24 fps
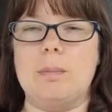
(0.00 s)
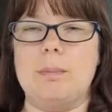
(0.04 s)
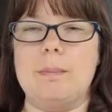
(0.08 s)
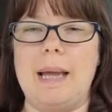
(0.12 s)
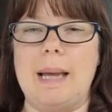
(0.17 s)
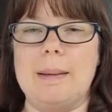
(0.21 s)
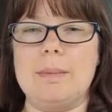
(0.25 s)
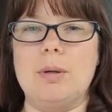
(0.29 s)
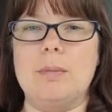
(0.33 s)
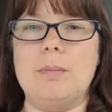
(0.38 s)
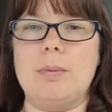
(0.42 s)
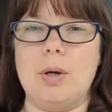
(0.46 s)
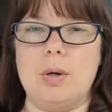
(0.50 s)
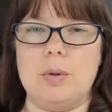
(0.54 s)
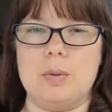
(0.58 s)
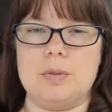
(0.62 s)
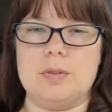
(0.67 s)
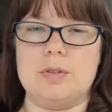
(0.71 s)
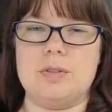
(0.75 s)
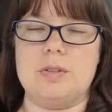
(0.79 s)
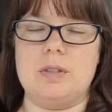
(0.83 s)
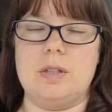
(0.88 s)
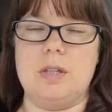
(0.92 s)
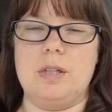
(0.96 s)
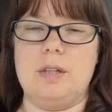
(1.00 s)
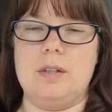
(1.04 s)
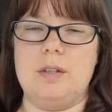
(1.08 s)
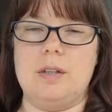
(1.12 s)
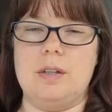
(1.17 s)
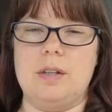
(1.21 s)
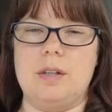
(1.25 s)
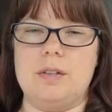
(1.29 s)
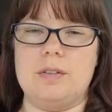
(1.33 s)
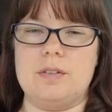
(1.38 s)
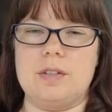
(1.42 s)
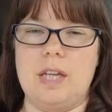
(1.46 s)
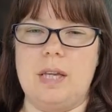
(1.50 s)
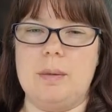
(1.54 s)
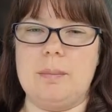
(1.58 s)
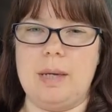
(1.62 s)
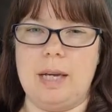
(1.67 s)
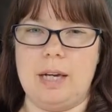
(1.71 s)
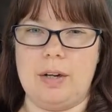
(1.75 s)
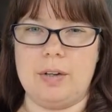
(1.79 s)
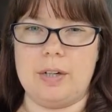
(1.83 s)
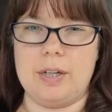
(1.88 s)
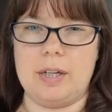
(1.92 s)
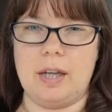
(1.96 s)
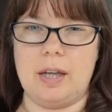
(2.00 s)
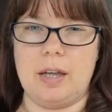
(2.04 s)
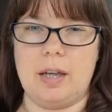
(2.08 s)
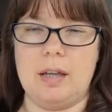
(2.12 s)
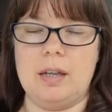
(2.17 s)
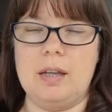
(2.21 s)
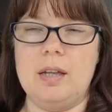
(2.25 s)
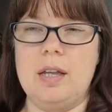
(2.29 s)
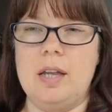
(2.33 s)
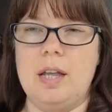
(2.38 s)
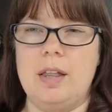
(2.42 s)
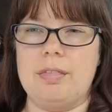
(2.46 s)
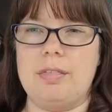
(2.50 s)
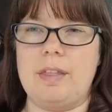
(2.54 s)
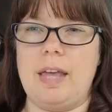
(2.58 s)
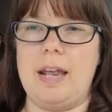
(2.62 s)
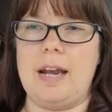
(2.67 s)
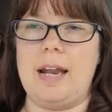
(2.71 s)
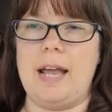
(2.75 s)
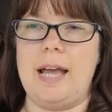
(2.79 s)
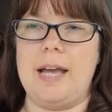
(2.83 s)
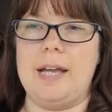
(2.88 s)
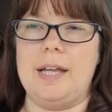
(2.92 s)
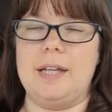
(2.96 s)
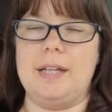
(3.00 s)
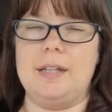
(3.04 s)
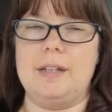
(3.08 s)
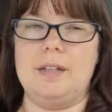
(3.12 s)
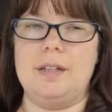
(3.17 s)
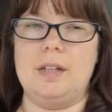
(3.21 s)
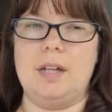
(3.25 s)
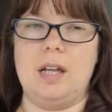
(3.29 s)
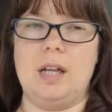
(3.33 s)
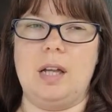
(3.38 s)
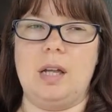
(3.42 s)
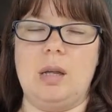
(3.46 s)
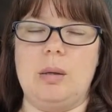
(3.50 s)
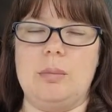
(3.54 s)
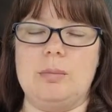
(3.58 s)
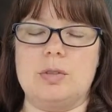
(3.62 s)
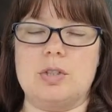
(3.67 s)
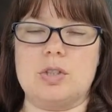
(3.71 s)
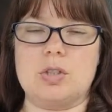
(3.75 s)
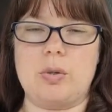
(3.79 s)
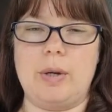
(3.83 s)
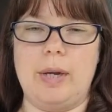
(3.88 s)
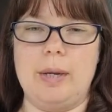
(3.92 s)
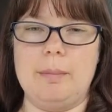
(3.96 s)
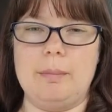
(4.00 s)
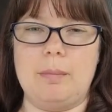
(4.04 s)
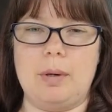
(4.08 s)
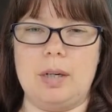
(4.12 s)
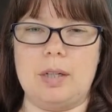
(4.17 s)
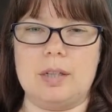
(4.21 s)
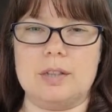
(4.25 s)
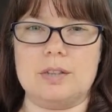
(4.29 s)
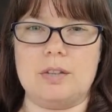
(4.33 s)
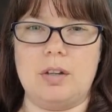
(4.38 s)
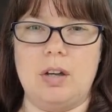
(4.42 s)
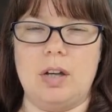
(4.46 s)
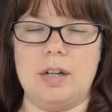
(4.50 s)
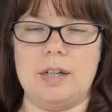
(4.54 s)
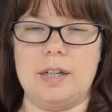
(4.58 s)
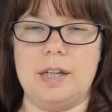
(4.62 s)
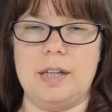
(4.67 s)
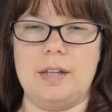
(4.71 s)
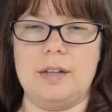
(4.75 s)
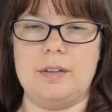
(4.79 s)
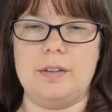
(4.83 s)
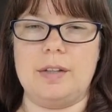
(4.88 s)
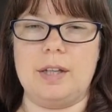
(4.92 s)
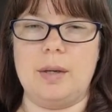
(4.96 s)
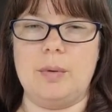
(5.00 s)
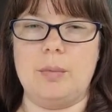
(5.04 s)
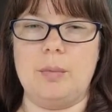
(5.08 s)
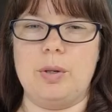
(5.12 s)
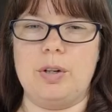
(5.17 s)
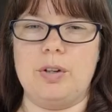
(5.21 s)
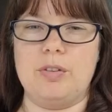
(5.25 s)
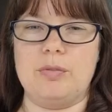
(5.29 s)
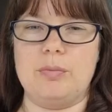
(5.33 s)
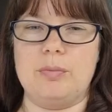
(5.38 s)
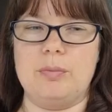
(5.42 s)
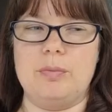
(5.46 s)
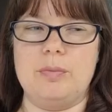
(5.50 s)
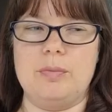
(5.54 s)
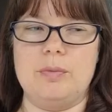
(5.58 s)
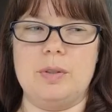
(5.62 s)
mammal bones in the same area that had scrape marks on it that would have